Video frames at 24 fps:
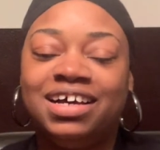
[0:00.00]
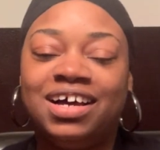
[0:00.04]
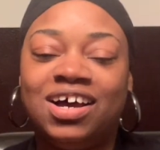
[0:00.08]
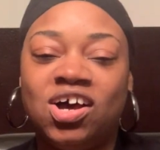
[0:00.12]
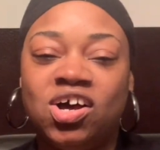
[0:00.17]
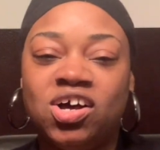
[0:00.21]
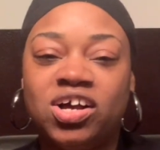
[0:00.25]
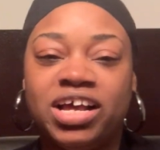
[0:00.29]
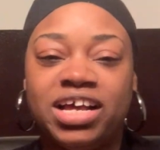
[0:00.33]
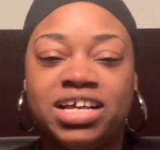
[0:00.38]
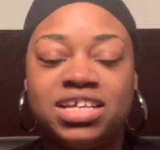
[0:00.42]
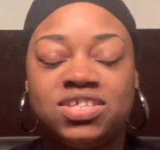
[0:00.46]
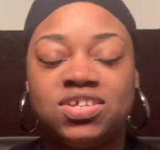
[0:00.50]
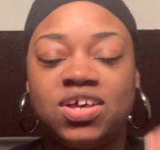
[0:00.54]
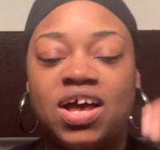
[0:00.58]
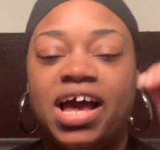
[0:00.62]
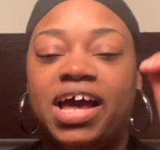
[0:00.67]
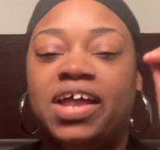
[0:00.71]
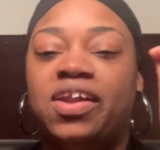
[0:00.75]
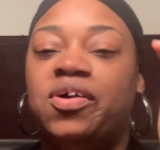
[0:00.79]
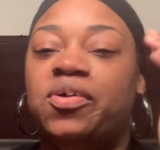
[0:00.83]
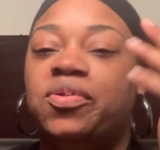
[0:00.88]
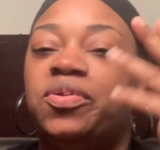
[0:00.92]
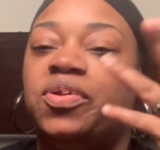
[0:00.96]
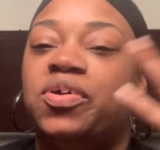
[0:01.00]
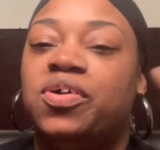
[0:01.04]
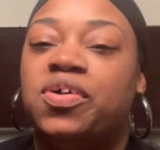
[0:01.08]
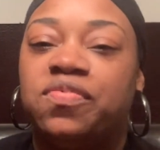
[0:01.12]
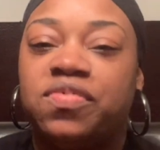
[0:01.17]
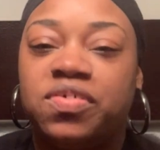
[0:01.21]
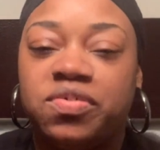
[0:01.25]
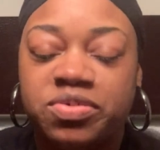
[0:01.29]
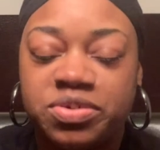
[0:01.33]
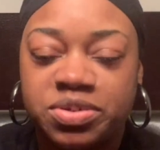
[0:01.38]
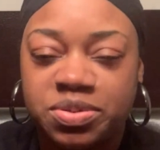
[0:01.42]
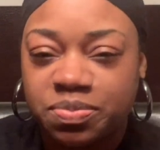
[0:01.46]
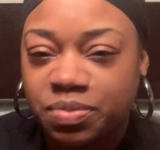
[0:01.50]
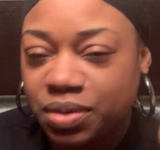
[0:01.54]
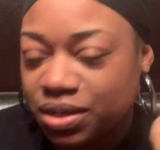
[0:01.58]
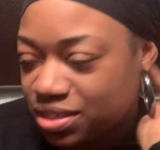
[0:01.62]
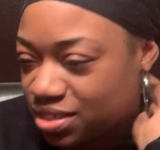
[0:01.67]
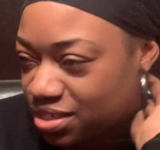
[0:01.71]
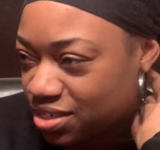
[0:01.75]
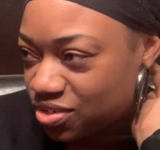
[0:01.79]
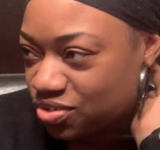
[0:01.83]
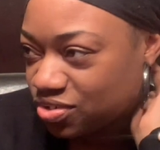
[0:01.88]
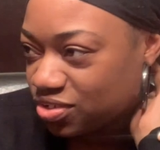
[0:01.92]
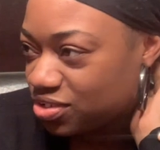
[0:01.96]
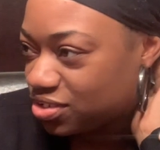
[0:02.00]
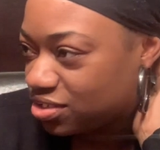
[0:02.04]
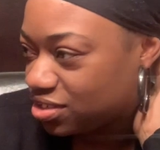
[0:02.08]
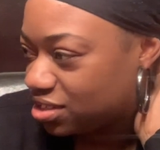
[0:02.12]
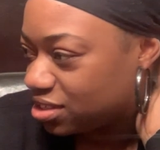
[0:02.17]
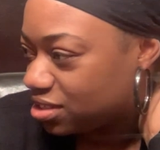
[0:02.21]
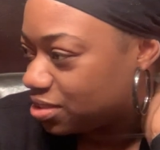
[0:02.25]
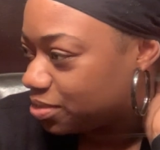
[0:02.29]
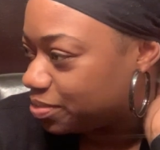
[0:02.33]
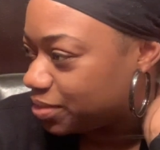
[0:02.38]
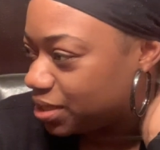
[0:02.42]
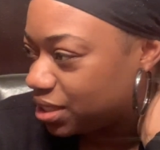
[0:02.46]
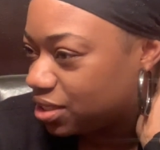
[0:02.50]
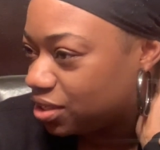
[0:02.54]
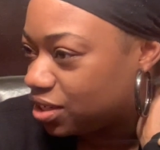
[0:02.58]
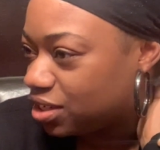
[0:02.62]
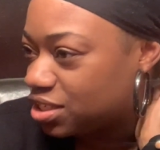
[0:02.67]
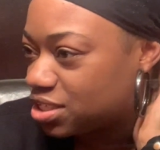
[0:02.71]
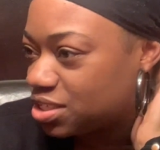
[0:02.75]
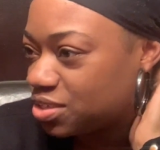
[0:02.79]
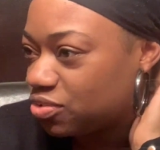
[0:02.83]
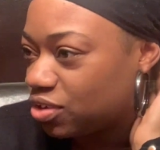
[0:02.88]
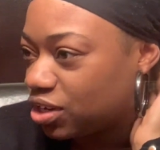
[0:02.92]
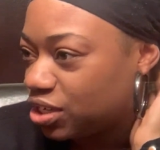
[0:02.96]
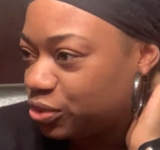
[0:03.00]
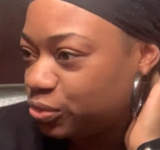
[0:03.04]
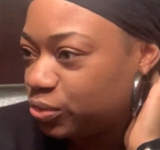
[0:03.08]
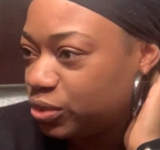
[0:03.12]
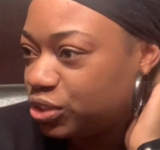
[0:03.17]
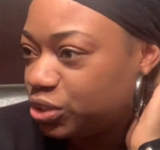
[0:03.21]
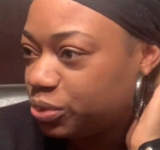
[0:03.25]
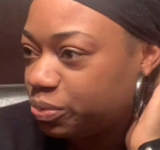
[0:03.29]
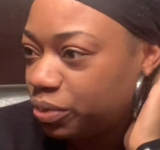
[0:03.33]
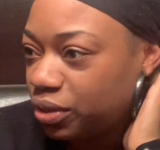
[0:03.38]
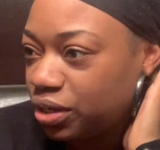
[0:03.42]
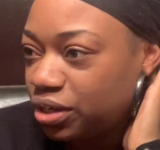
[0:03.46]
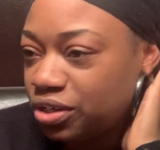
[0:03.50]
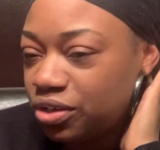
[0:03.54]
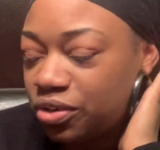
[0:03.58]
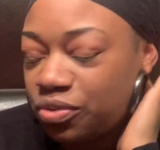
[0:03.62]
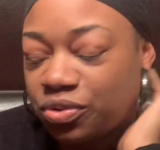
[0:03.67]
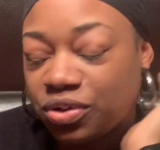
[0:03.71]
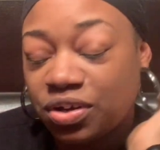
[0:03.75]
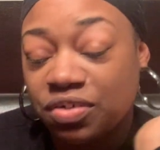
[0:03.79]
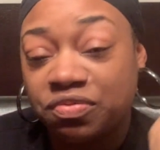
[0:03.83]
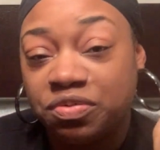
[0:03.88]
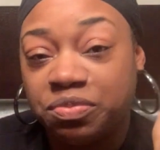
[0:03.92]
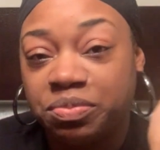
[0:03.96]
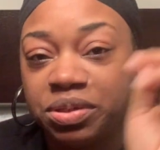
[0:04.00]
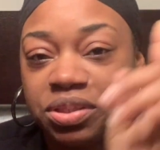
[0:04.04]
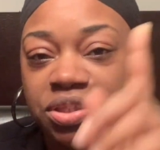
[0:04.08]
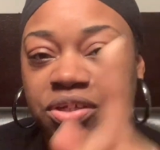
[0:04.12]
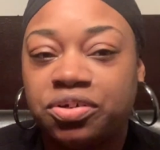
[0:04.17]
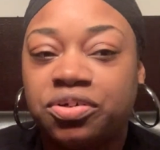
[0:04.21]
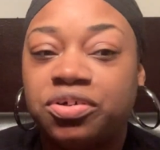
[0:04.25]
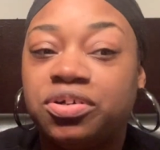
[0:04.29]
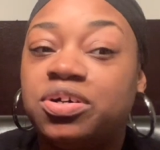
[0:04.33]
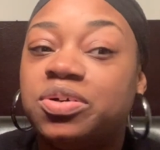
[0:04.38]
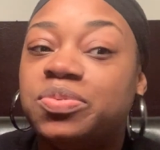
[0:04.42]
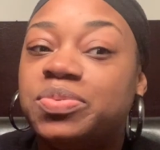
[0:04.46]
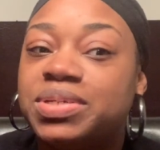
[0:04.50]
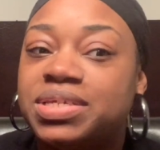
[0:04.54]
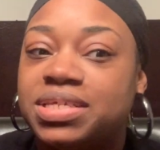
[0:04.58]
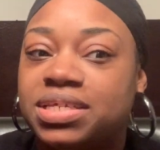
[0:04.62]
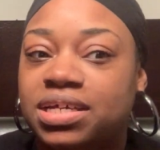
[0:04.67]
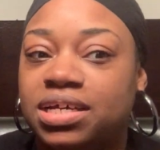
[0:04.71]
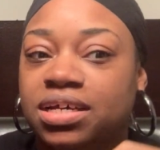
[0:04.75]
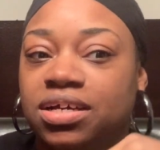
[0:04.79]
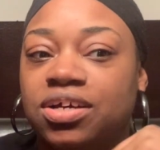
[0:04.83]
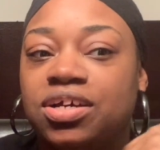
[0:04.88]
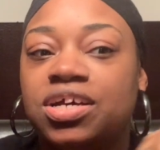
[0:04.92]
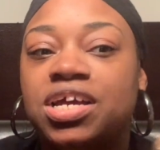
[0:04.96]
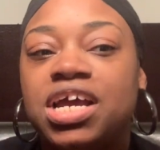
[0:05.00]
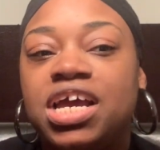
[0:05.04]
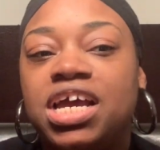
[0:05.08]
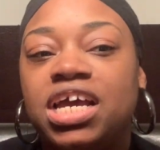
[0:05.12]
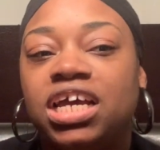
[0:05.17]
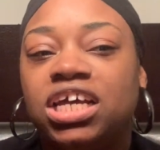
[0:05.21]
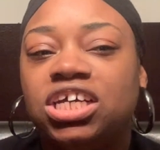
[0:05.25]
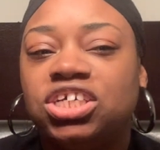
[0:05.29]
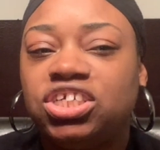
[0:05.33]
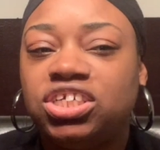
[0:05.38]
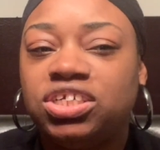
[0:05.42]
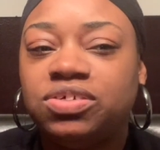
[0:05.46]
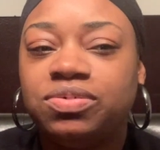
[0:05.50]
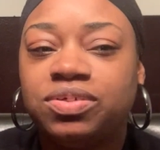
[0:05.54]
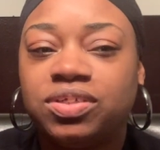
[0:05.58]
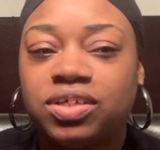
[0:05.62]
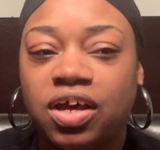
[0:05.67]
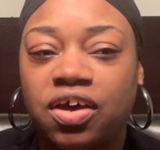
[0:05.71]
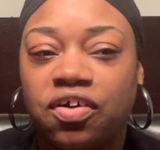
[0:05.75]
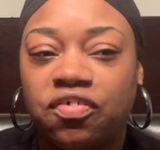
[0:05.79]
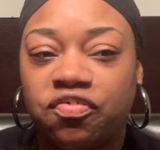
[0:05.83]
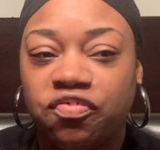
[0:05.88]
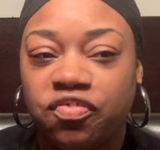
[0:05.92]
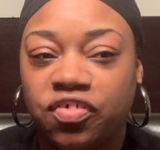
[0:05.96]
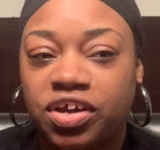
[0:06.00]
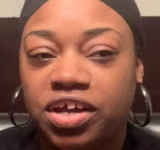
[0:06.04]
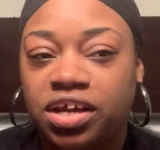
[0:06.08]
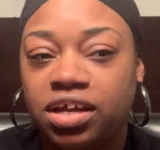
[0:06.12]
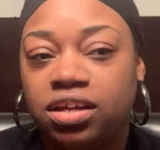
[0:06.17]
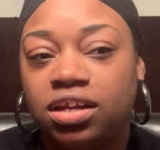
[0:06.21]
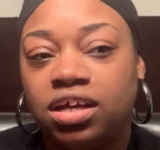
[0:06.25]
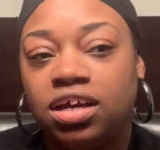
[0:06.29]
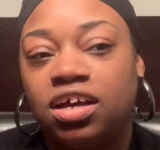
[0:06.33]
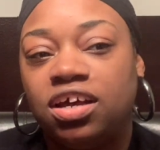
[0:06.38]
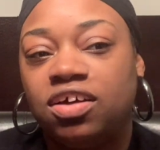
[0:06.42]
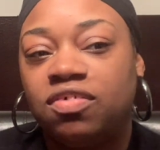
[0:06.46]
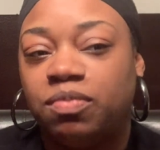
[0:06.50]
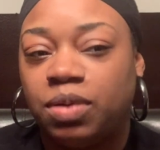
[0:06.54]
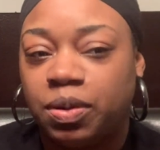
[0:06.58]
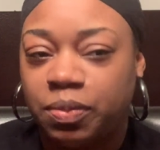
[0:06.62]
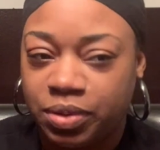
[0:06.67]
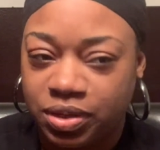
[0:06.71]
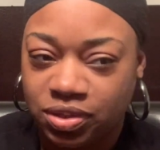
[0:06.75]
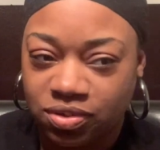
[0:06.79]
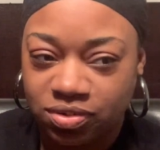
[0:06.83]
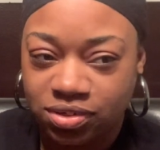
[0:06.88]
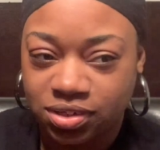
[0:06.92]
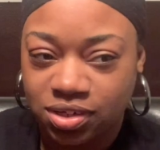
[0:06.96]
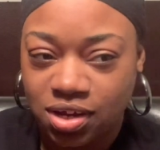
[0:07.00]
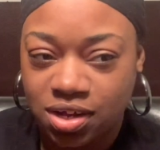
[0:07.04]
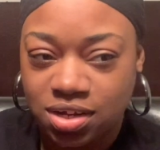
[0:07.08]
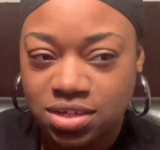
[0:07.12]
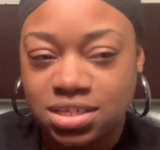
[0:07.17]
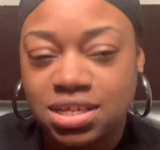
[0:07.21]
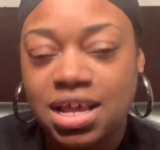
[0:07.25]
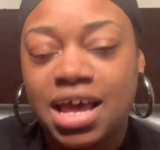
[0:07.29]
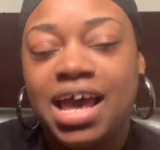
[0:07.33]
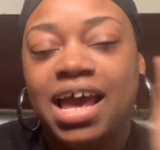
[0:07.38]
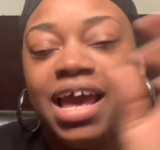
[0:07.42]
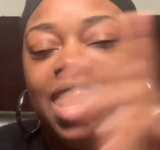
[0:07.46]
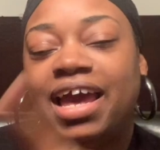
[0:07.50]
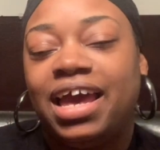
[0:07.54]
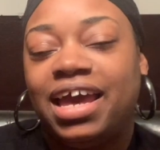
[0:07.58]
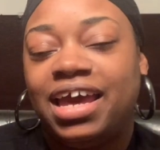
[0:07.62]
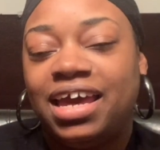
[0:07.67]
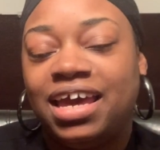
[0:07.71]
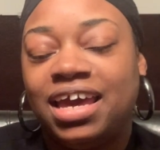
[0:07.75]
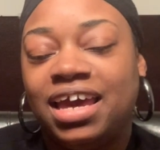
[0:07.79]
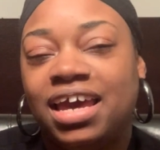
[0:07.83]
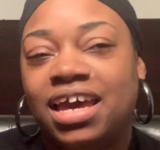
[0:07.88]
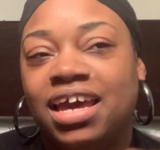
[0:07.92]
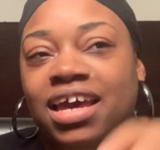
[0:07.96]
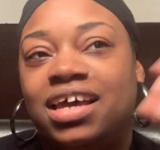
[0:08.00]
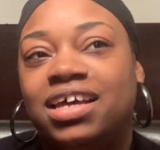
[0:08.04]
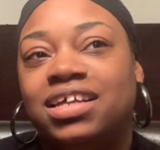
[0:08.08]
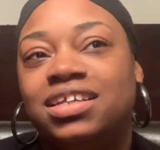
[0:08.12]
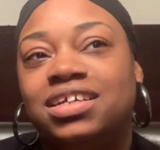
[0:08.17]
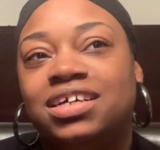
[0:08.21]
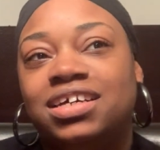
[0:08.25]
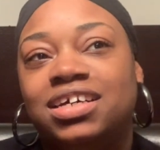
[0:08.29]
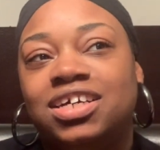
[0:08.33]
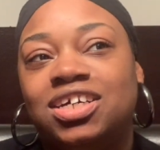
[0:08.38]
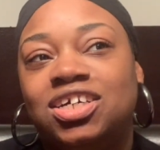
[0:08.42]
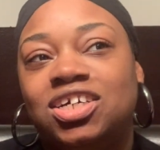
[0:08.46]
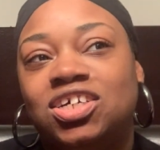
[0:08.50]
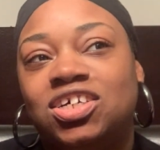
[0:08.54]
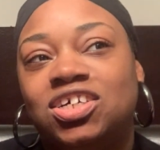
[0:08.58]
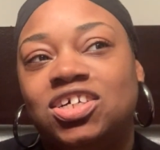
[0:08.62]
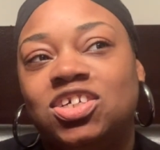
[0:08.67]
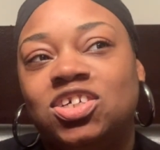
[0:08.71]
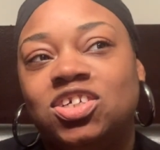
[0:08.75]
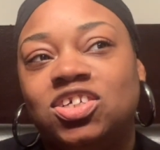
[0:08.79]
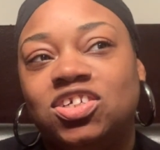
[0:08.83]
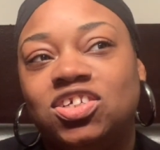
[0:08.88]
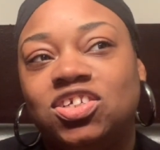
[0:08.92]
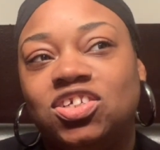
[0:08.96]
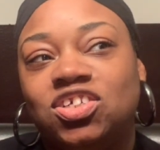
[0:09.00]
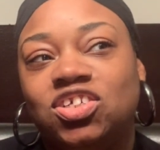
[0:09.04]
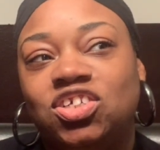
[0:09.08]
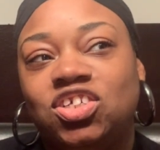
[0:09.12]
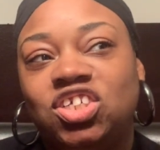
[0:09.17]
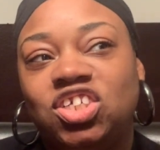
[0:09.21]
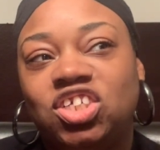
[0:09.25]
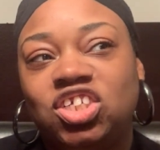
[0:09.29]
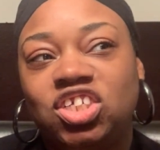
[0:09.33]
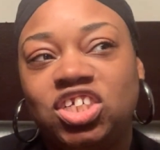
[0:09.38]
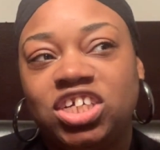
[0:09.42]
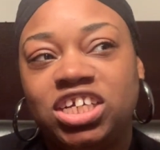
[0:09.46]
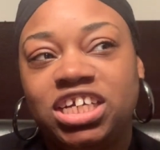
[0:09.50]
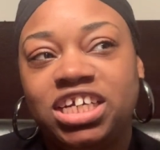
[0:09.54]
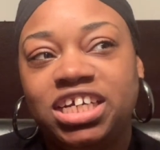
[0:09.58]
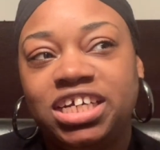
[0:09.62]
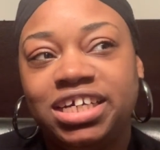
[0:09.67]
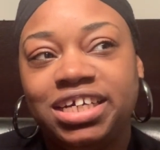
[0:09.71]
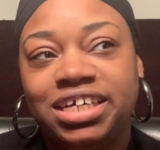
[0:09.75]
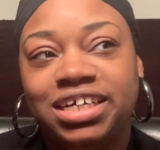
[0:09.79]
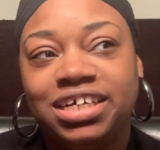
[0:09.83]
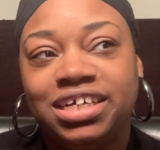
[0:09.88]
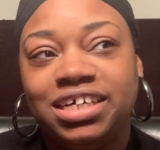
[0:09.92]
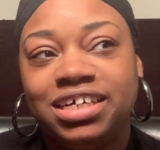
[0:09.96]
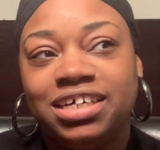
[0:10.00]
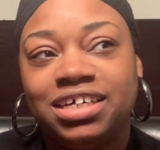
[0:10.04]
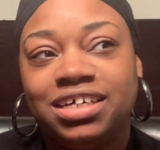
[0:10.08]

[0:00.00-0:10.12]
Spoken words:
Okay, so I don't know if it was my sister-in-law's graduation party or whatever, but the girl was there, and she was like a friend of my mother-in-law's, and she,